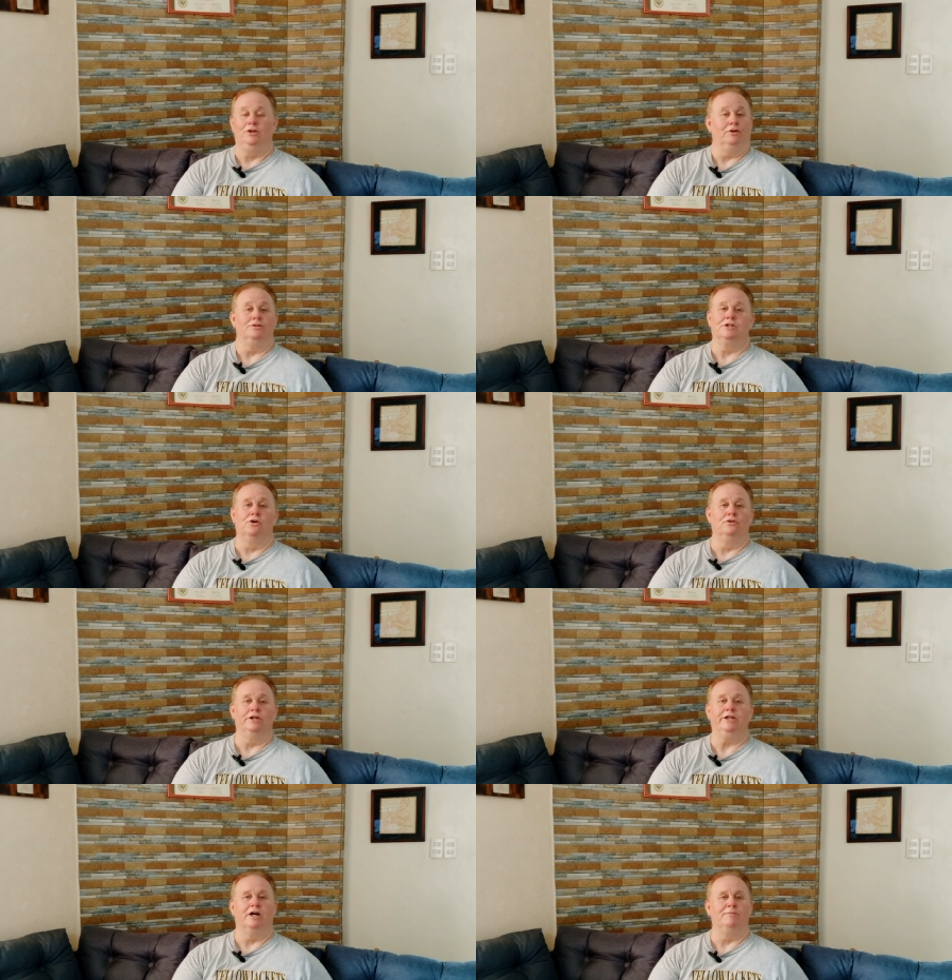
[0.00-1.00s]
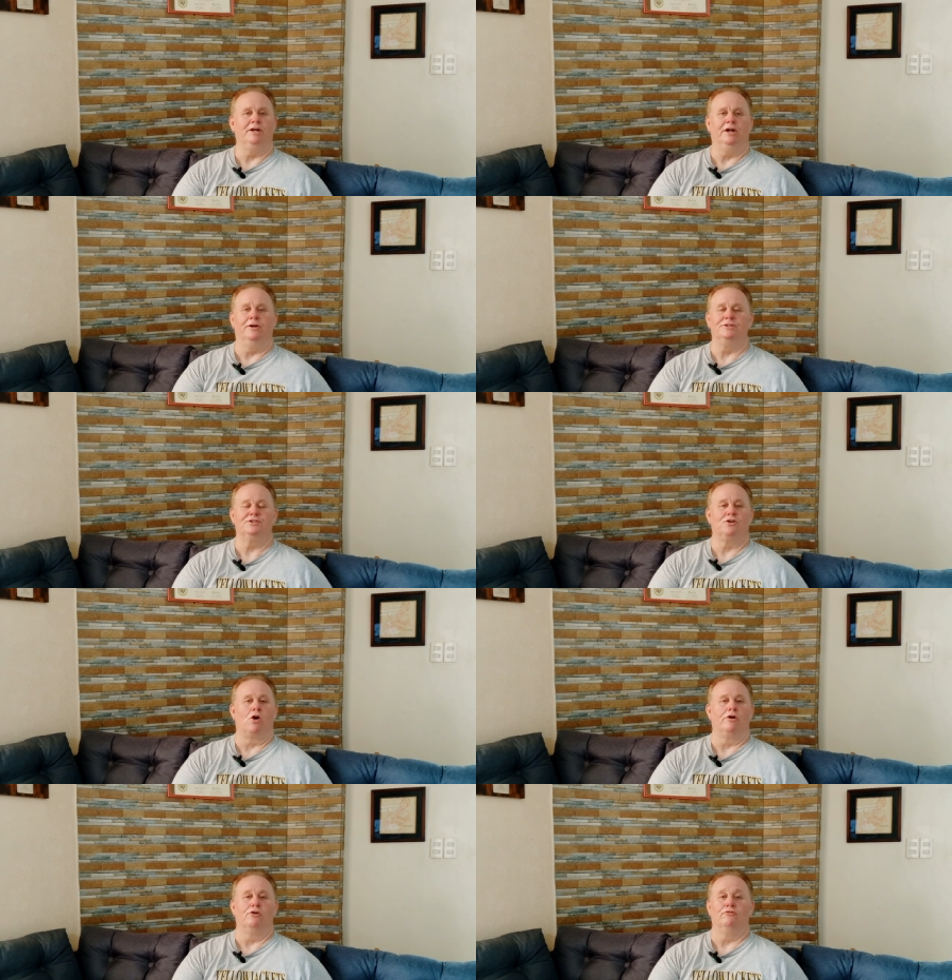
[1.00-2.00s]
you can totally come here and
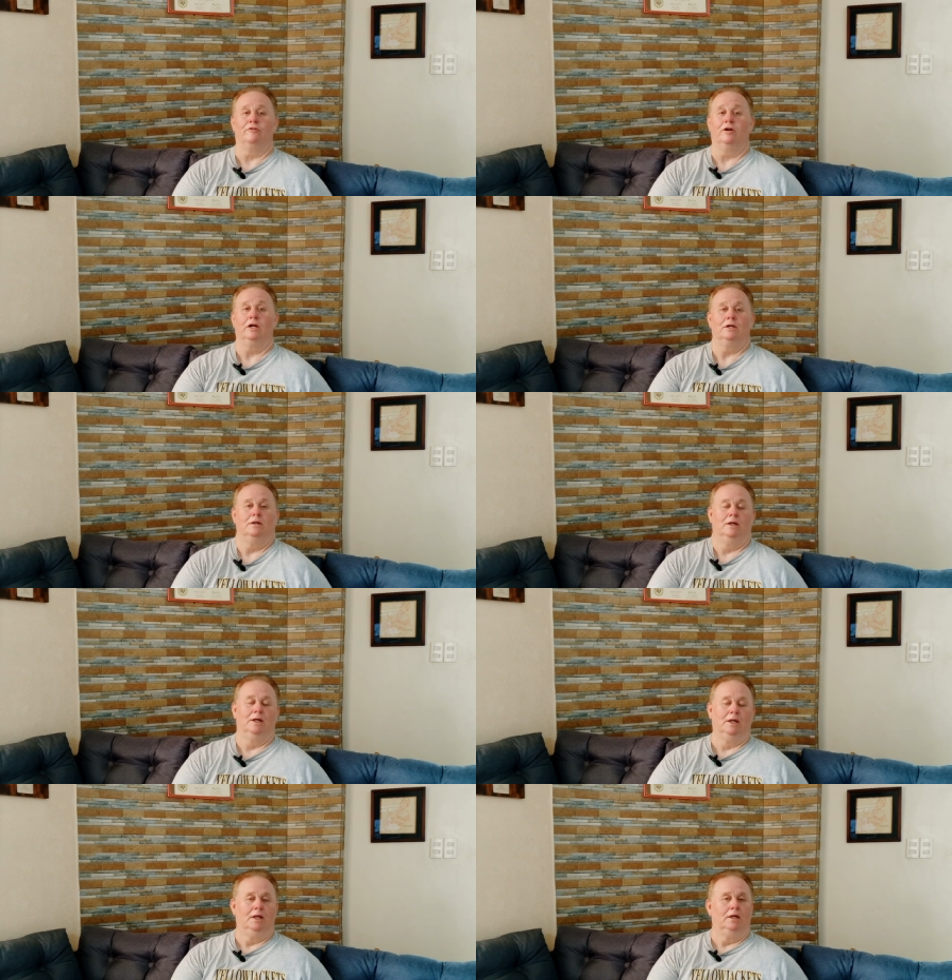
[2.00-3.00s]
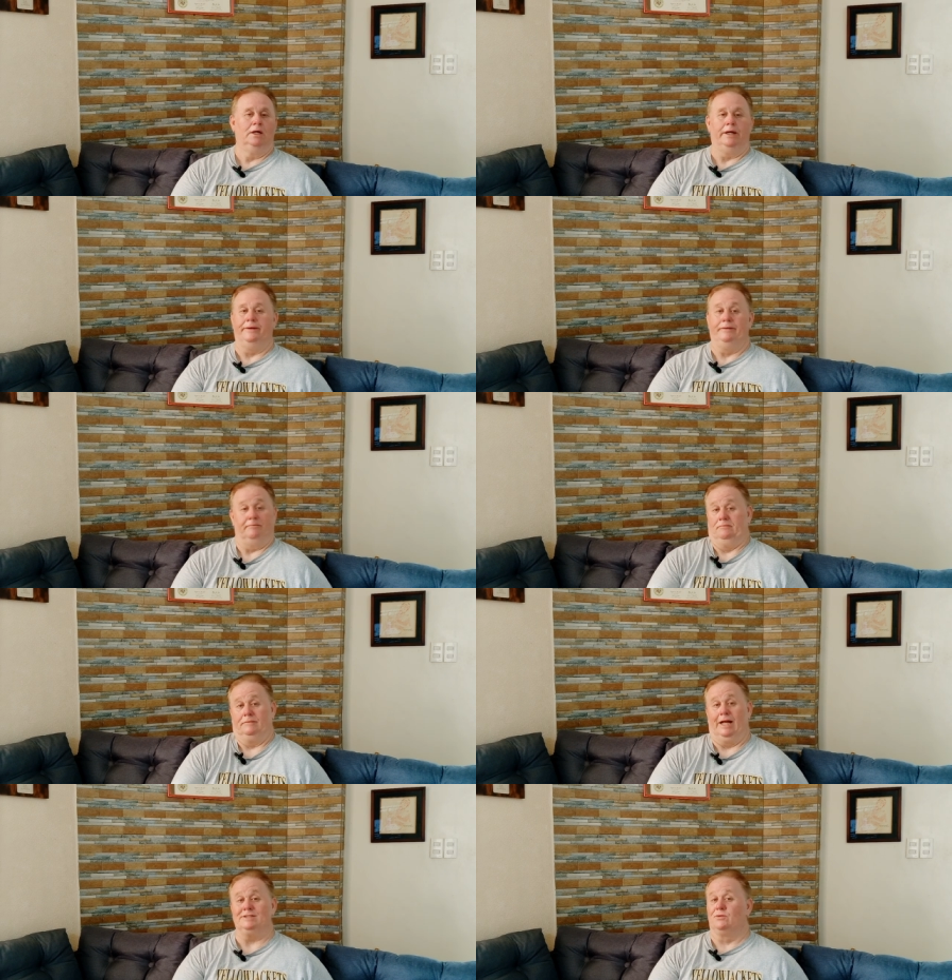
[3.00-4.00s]
start over. And
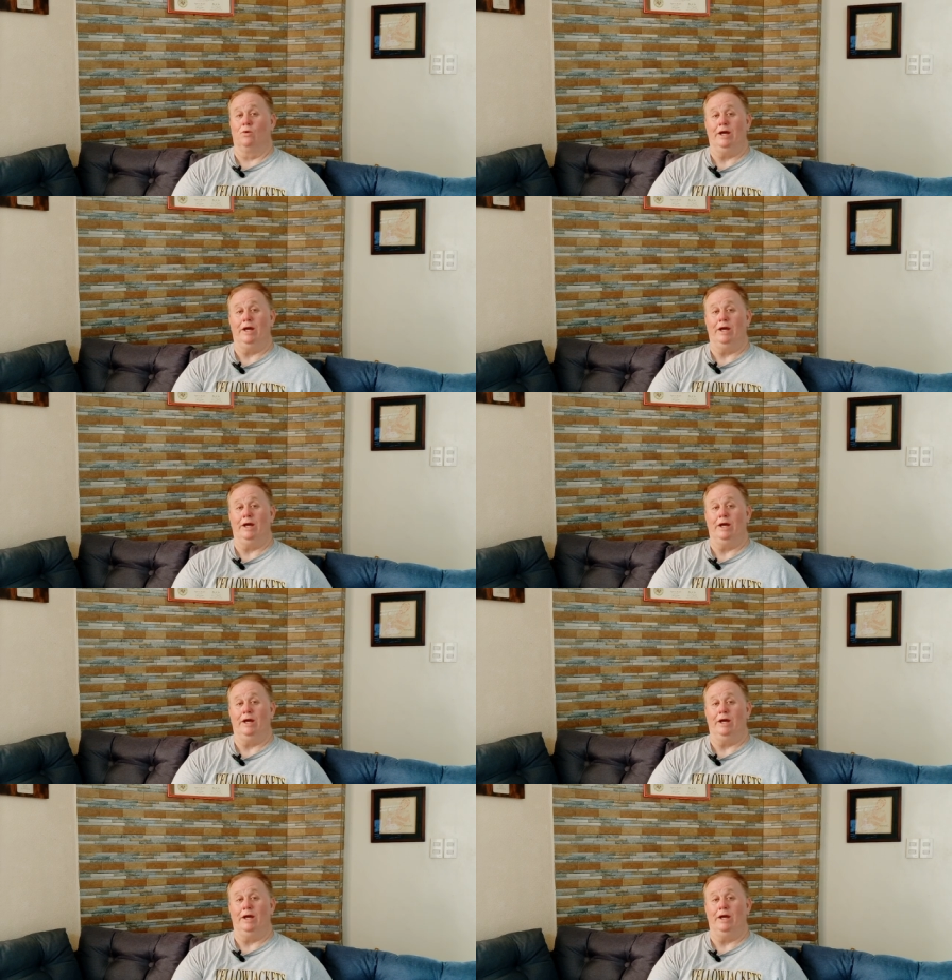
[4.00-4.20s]
that's